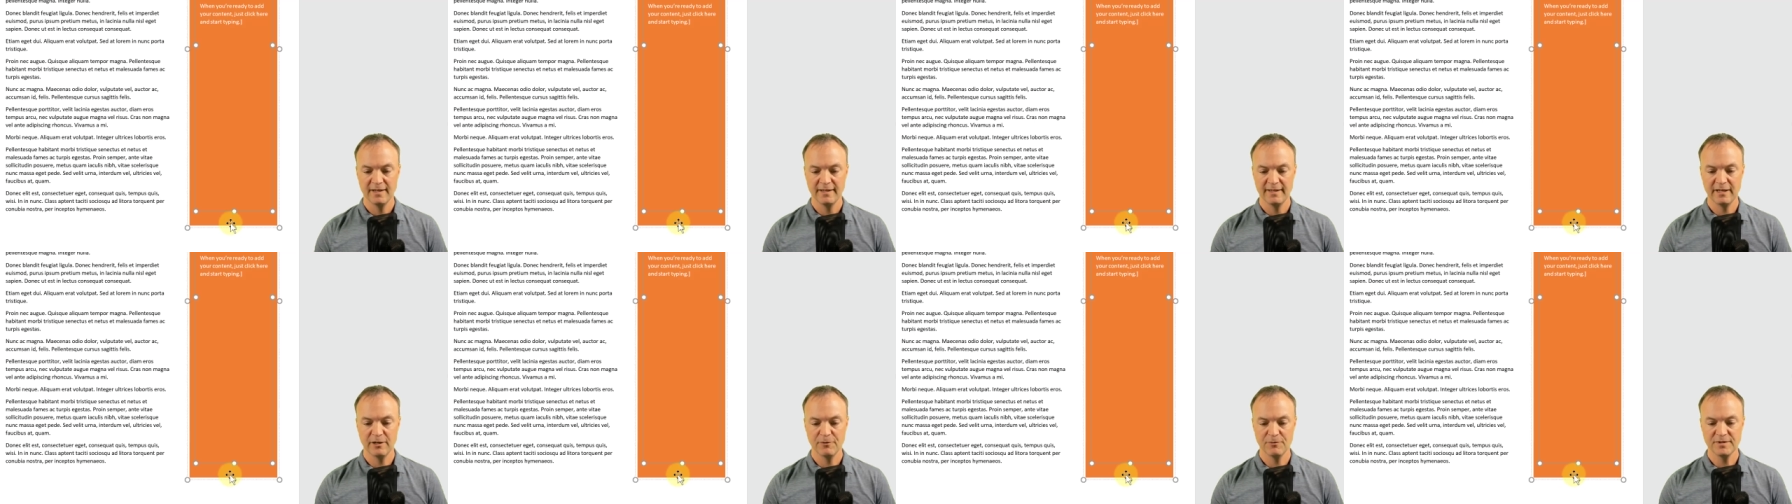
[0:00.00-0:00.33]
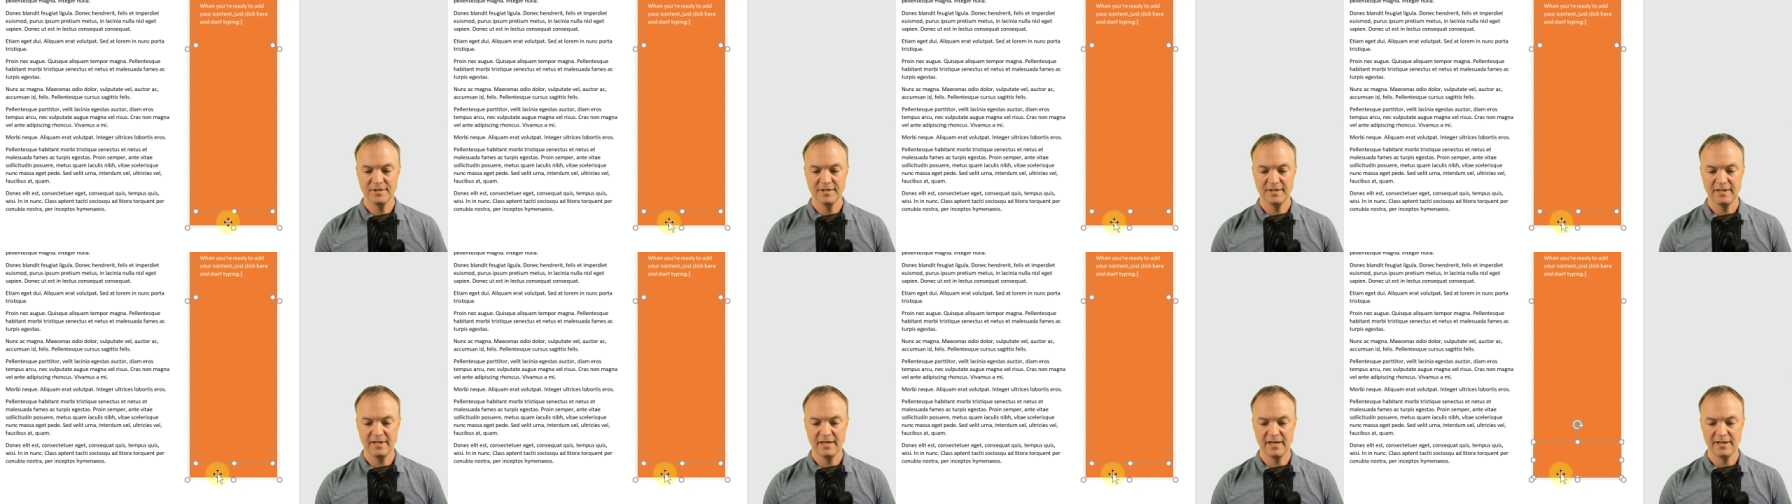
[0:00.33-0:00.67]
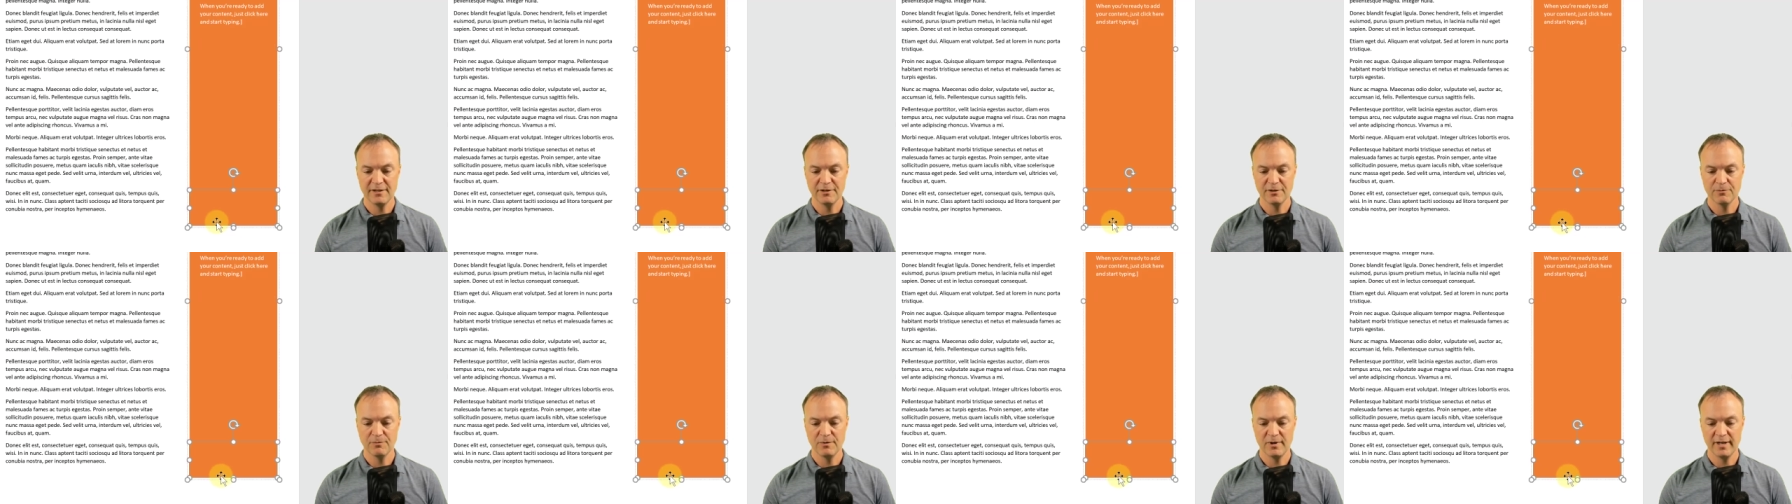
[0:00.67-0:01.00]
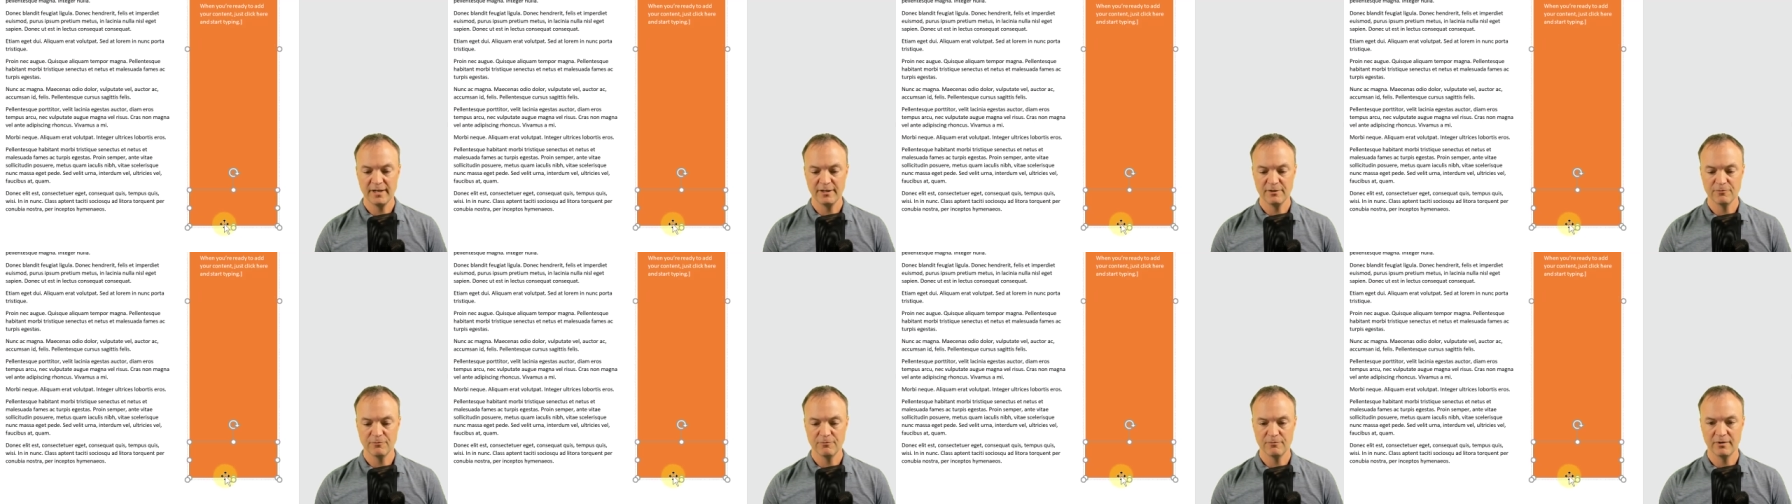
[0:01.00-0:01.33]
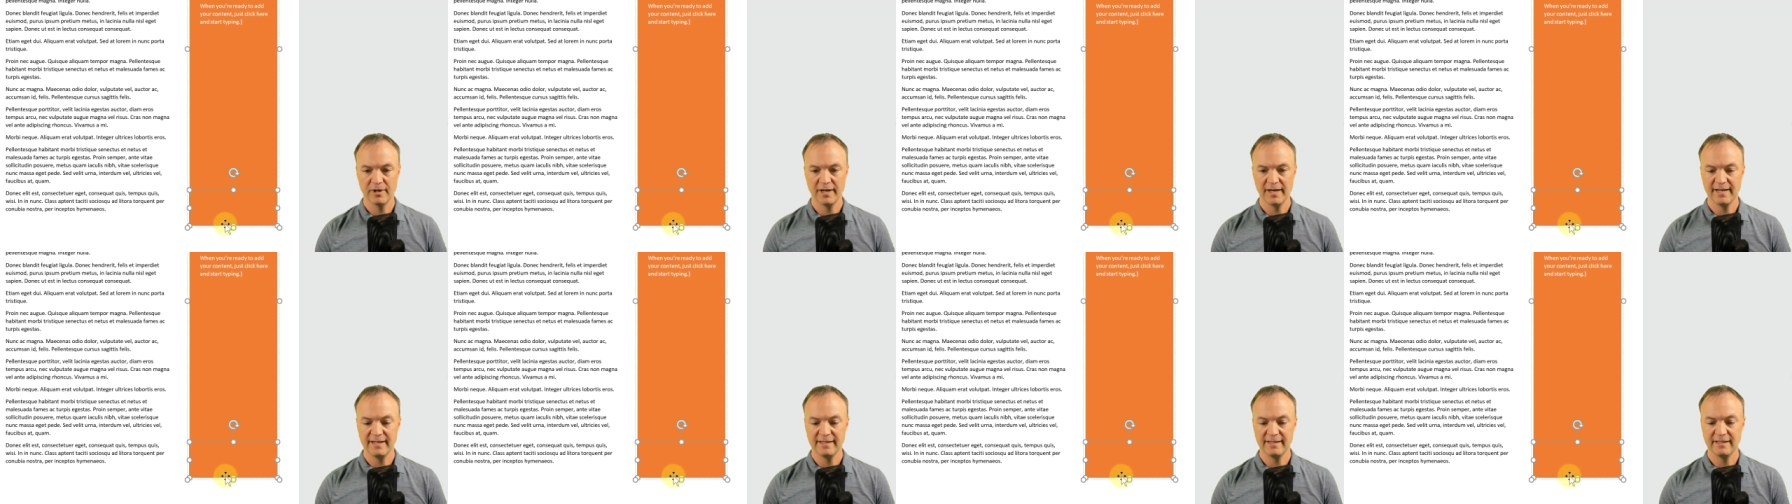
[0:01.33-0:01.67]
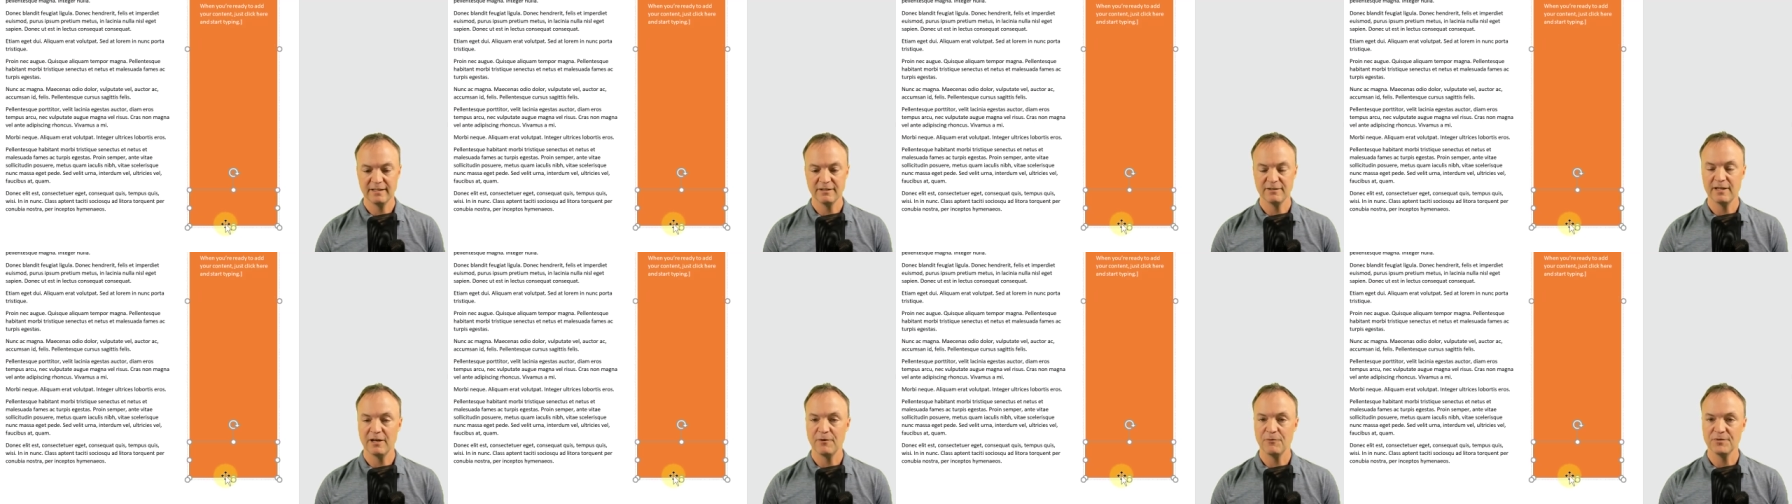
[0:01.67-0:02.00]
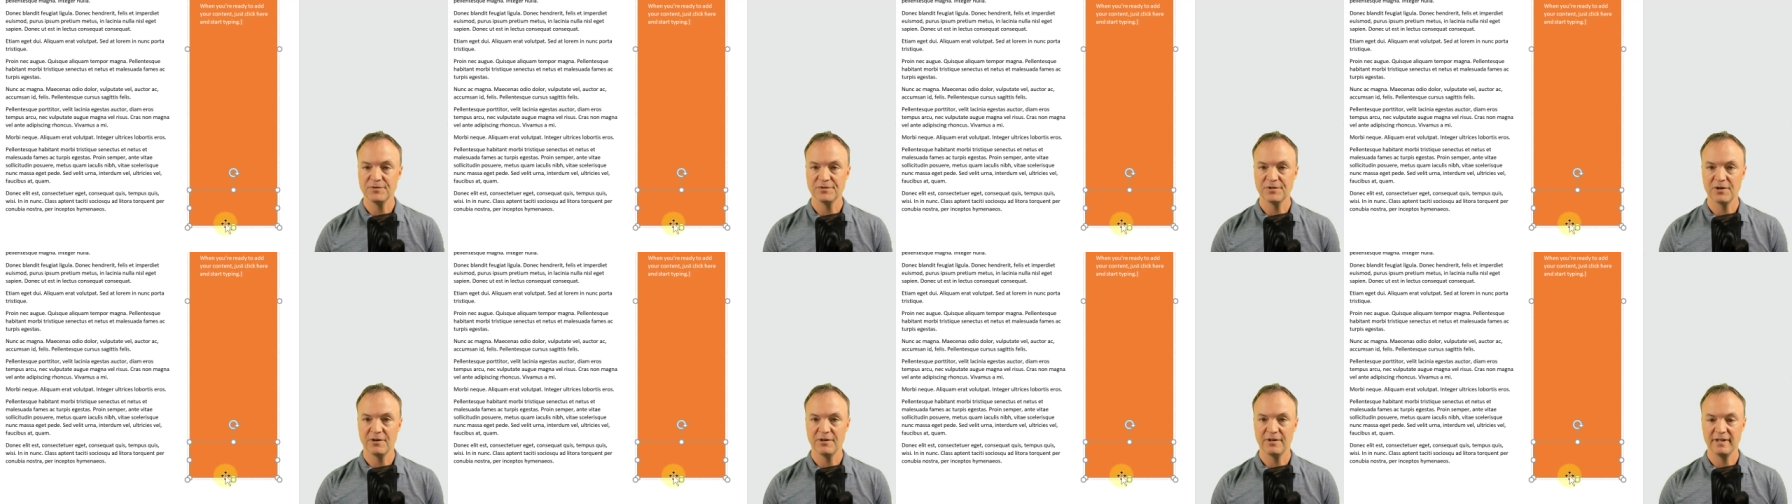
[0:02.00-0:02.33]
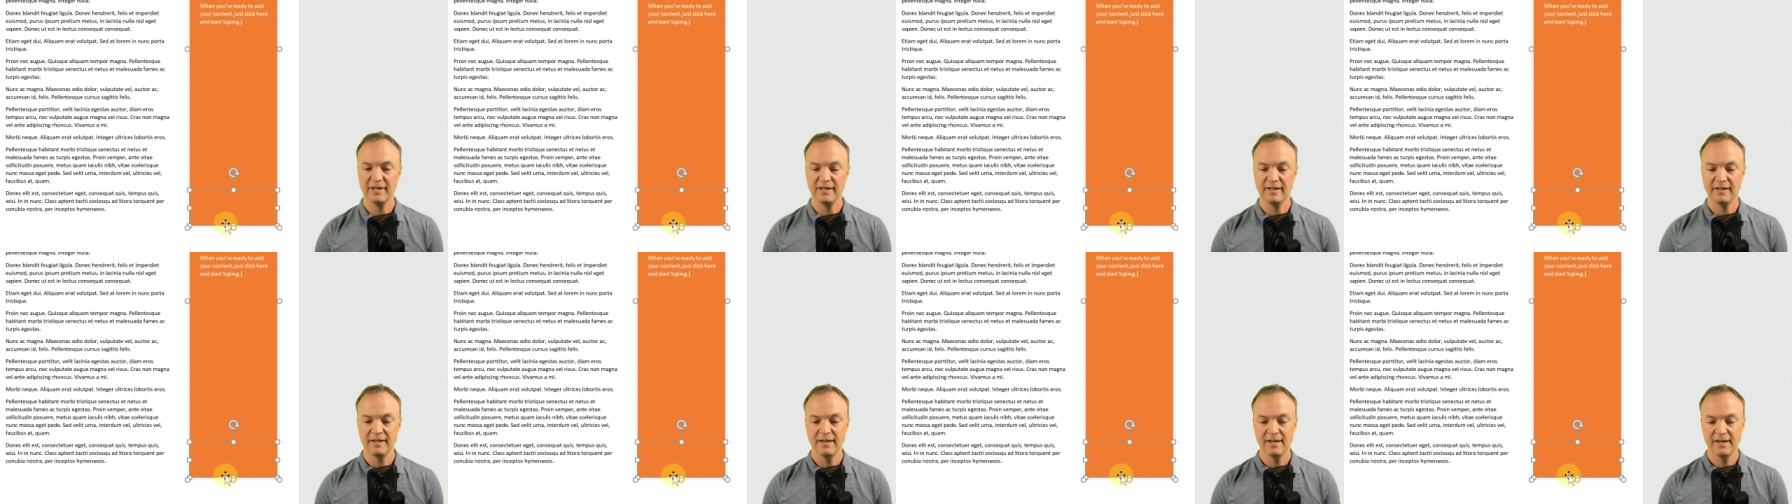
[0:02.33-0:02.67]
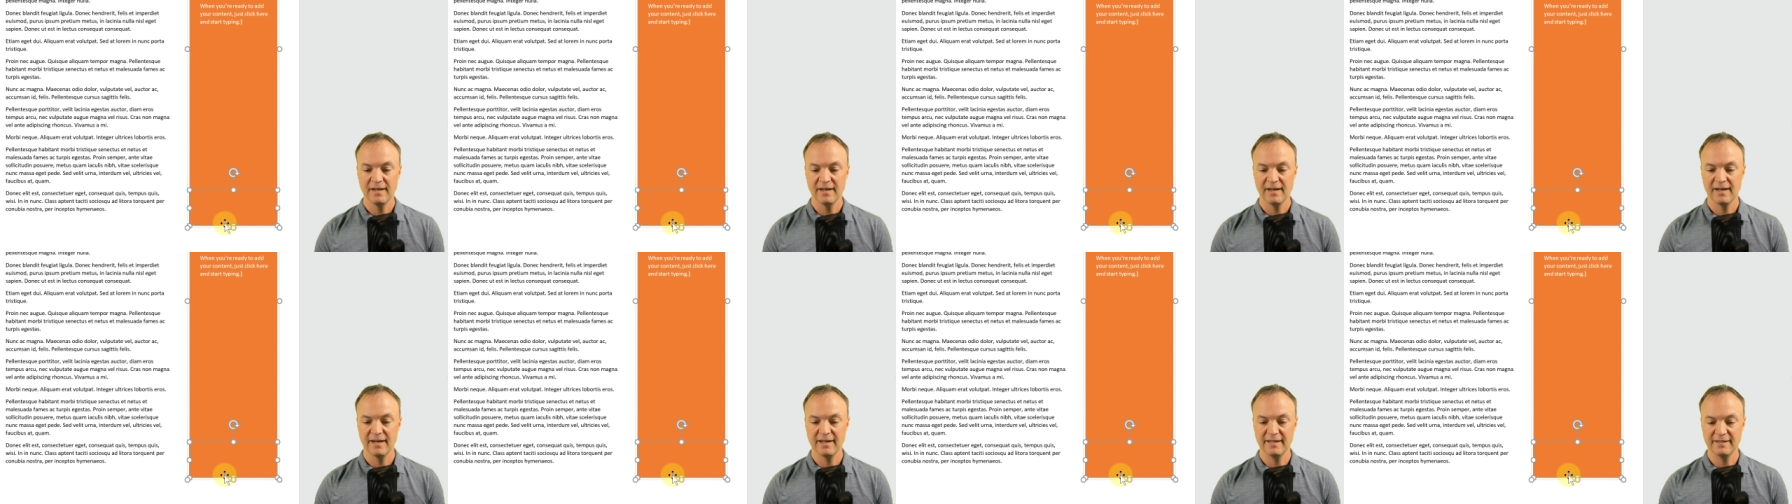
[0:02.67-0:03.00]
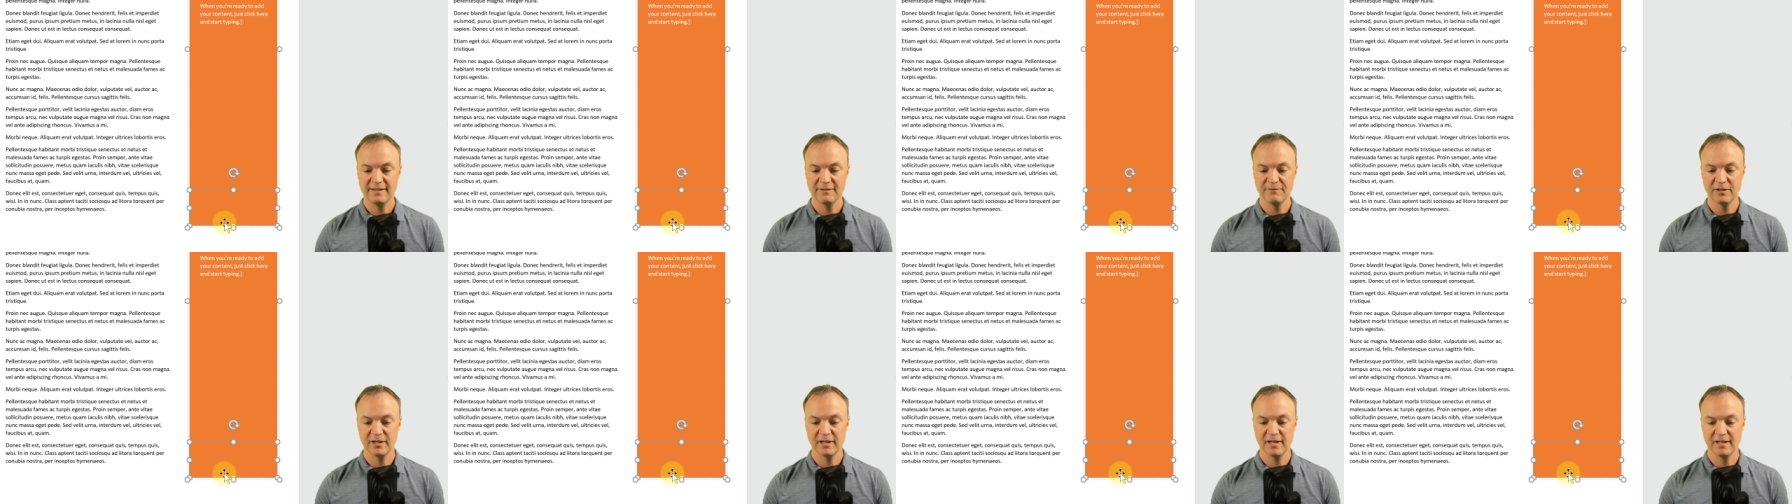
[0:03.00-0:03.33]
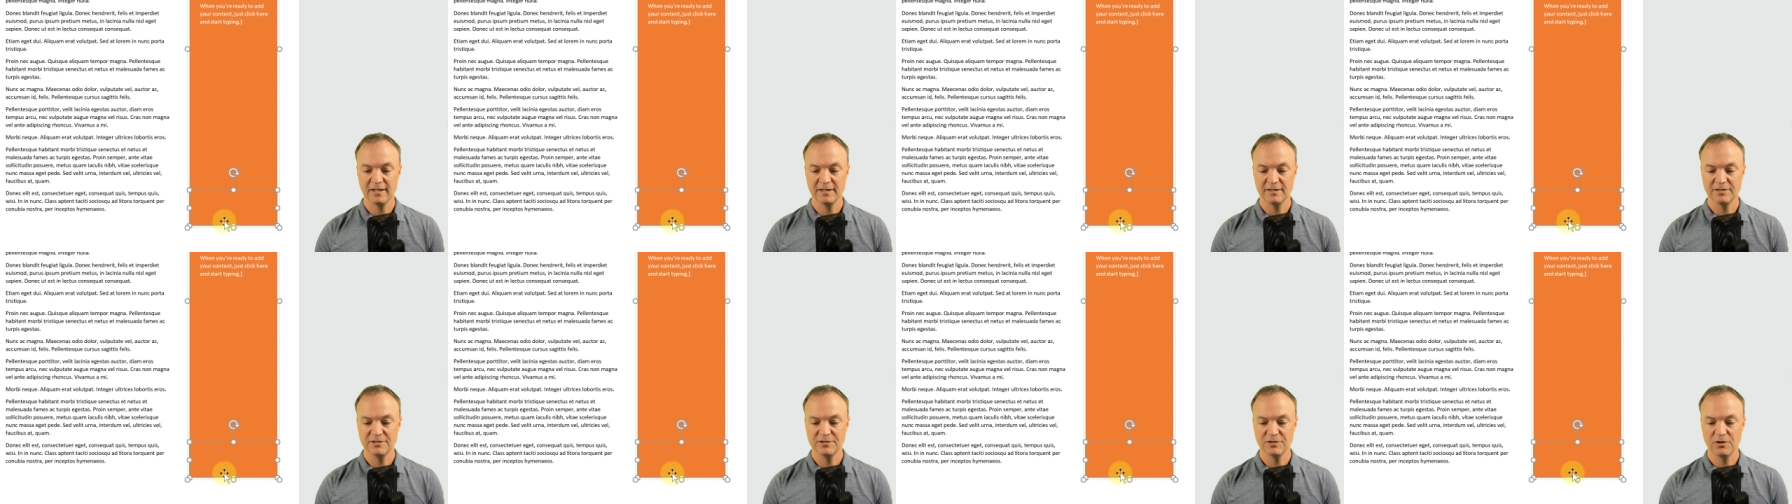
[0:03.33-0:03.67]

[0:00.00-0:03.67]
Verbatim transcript: there was another one right here that was already a different color.